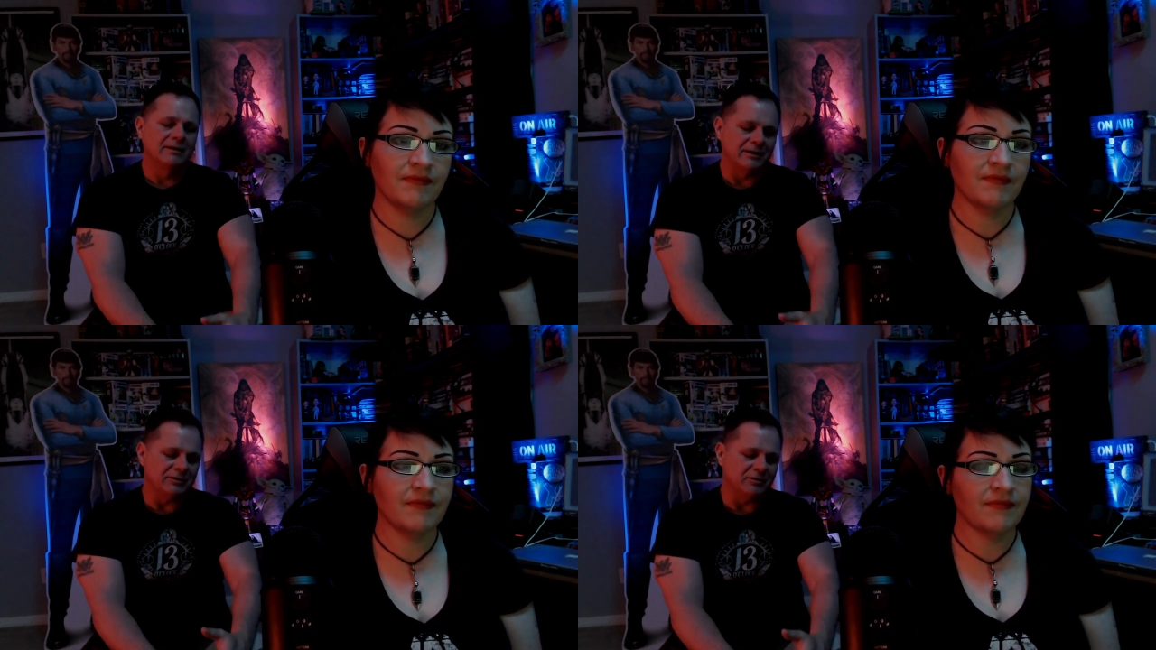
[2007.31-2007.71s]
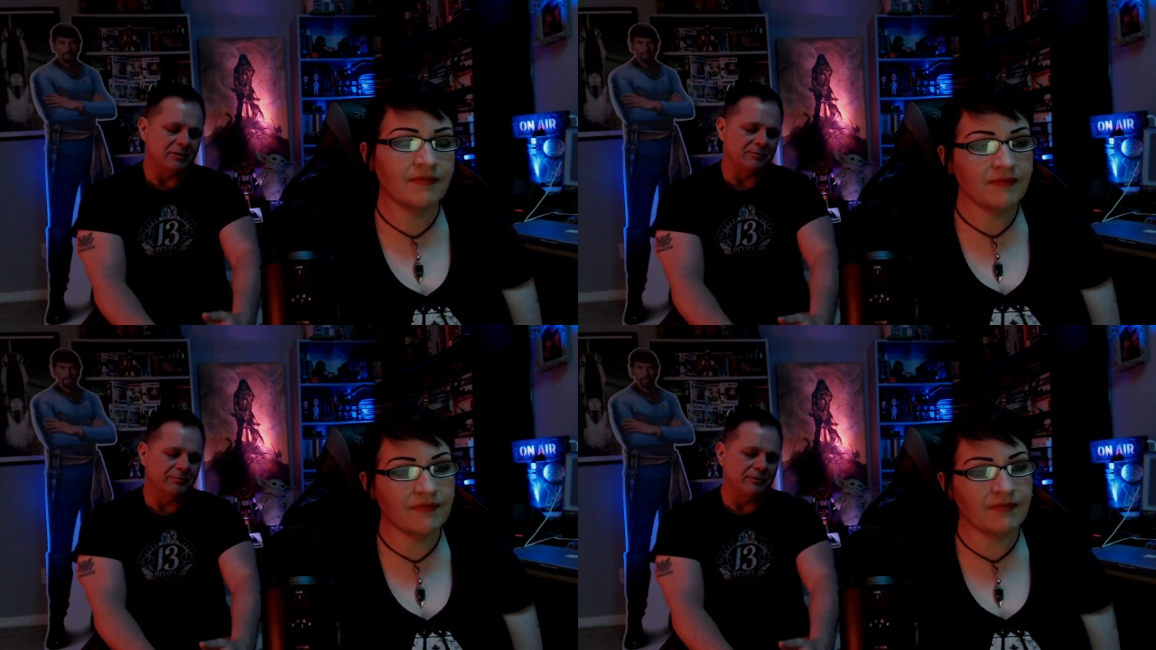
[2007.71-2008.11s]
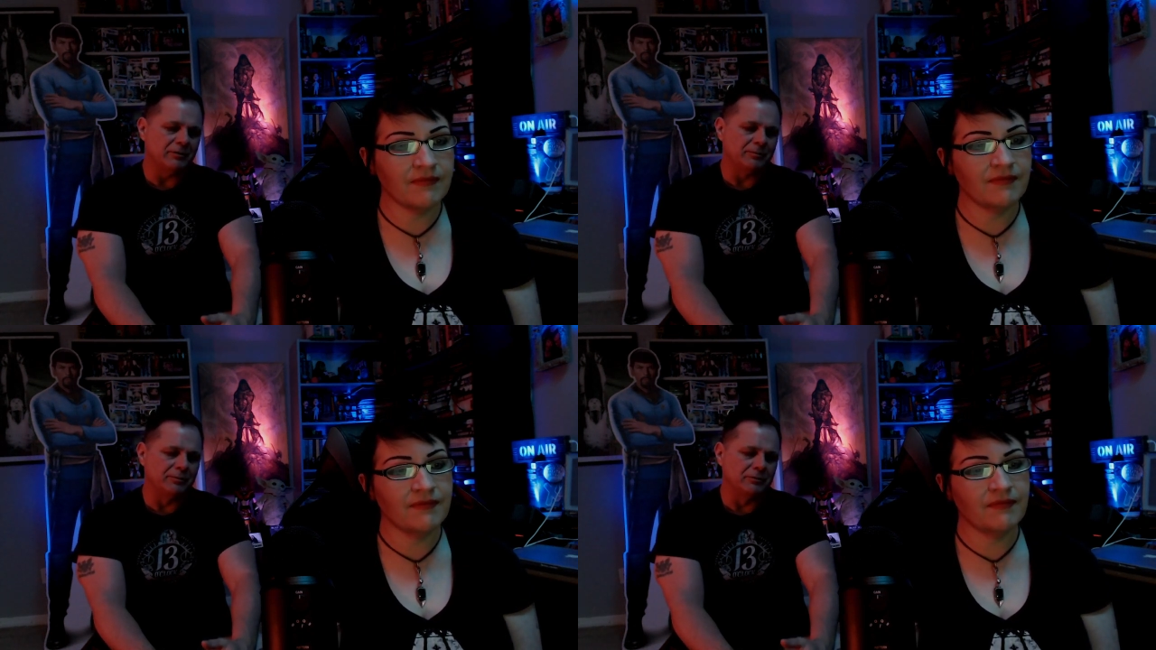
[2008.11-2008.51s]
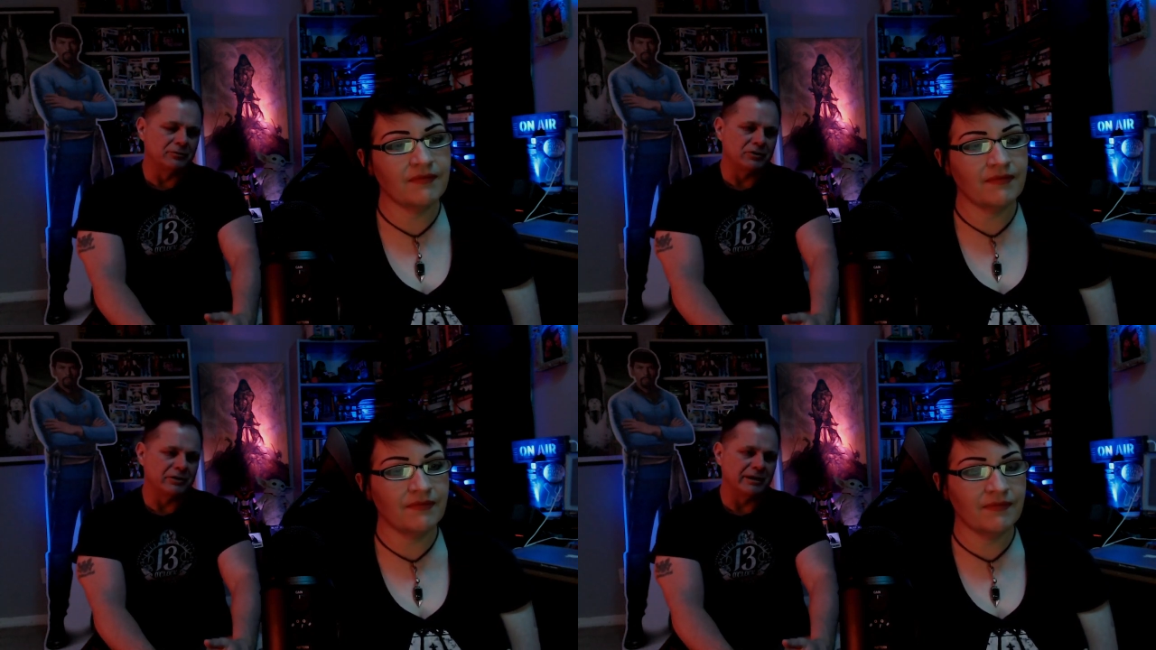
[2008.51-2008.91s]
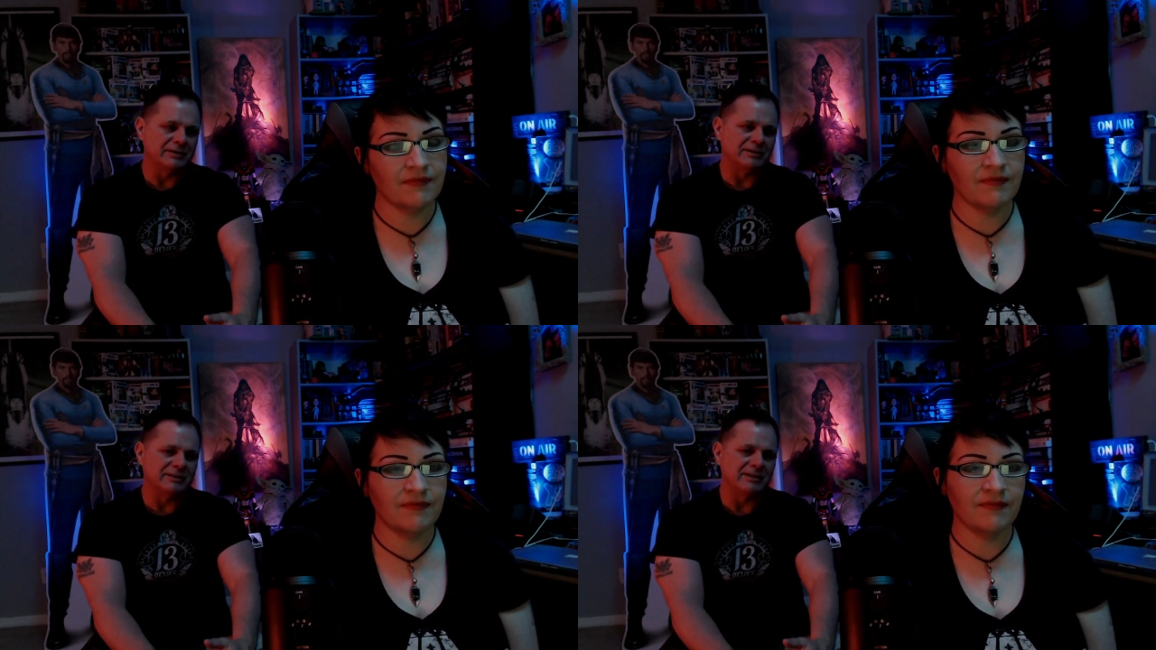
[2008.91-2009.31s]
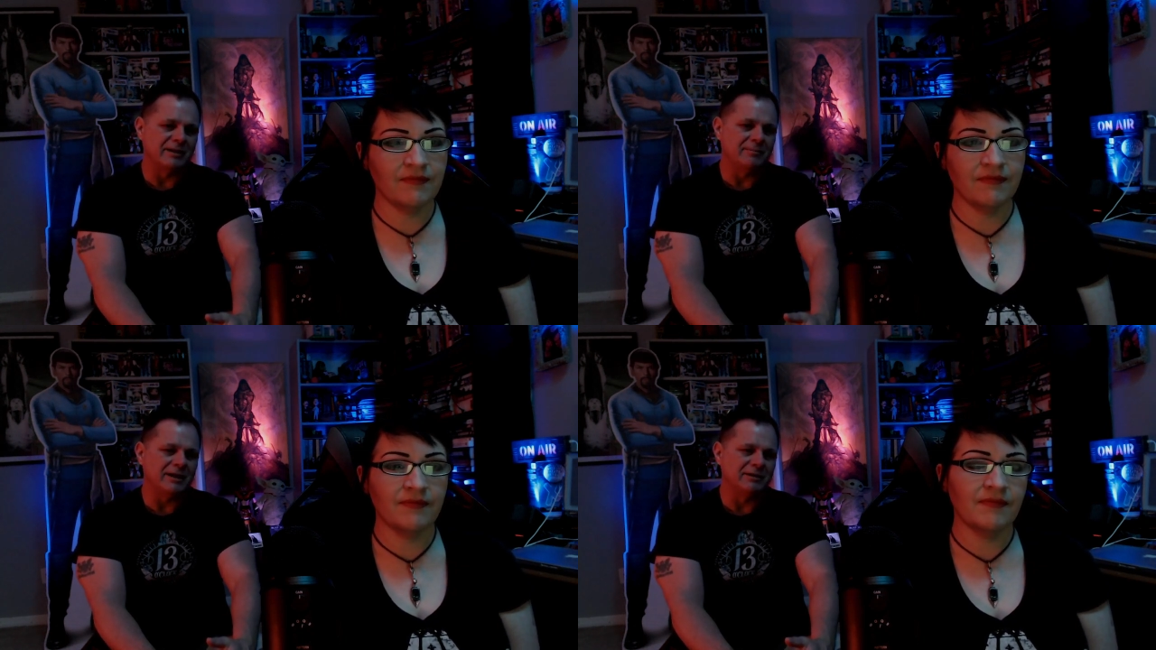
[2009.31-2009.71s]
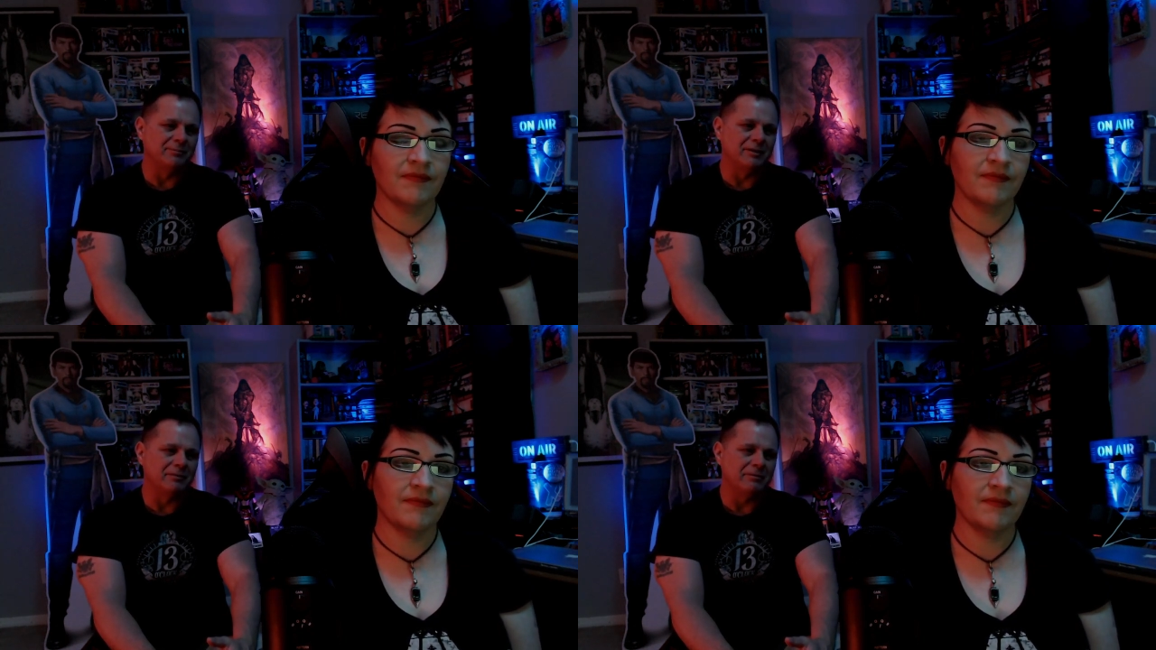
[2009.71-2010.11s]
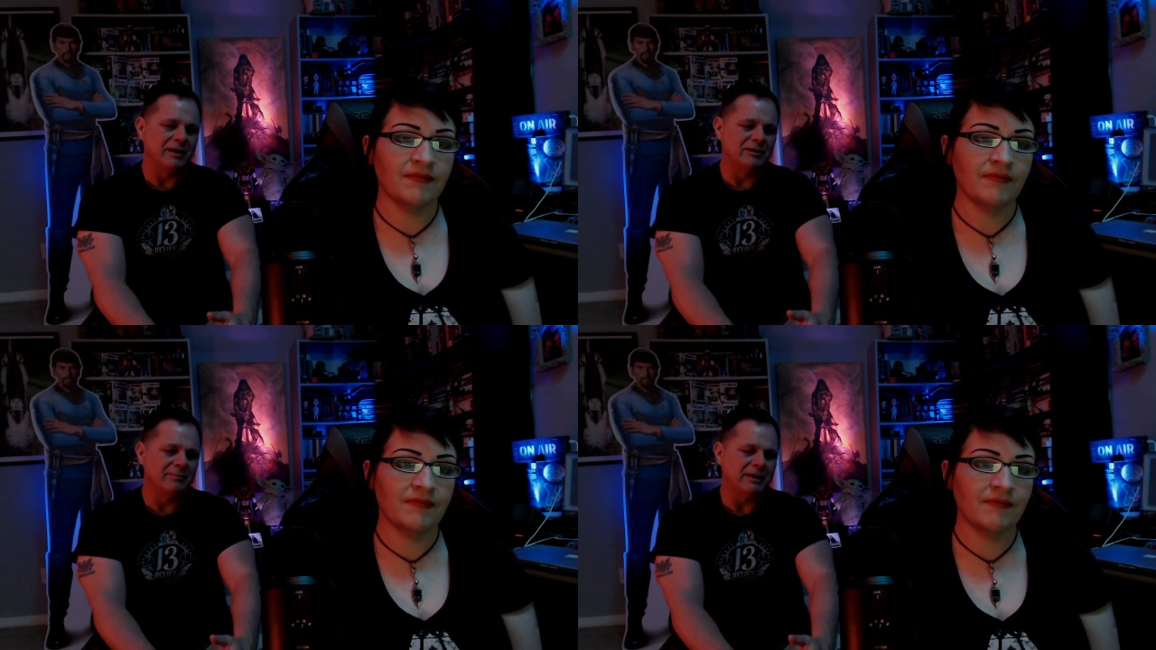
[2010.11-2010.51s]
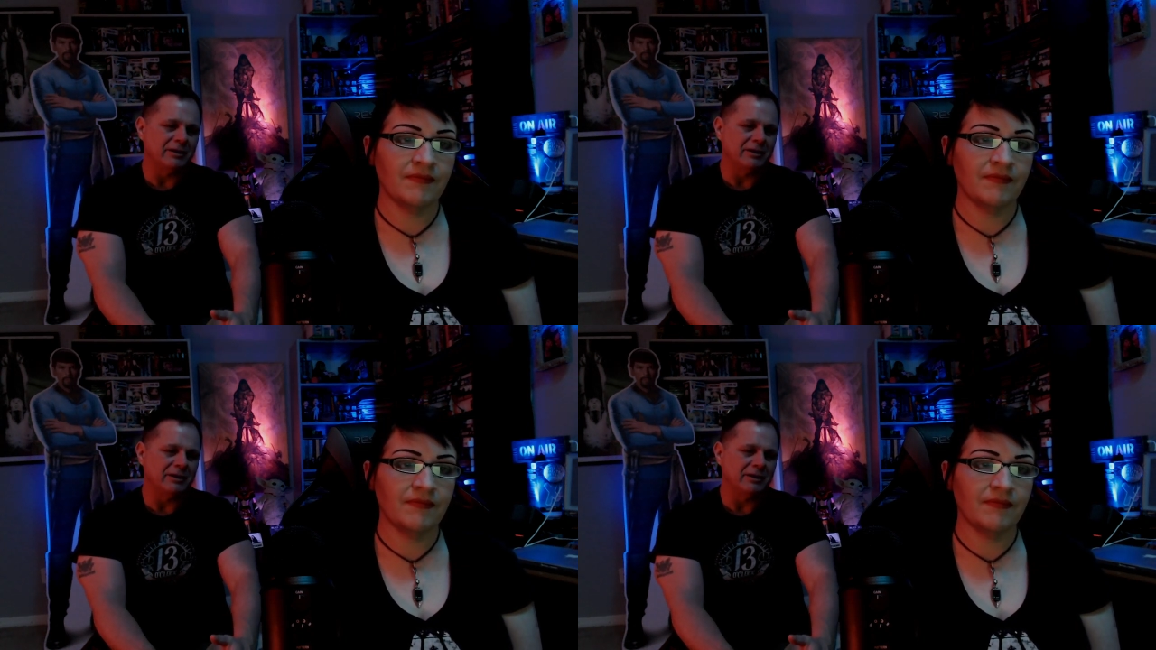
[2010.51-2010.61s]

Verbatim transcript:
Speaker 1: like you could you could pull tricks instead of making the blood red, you made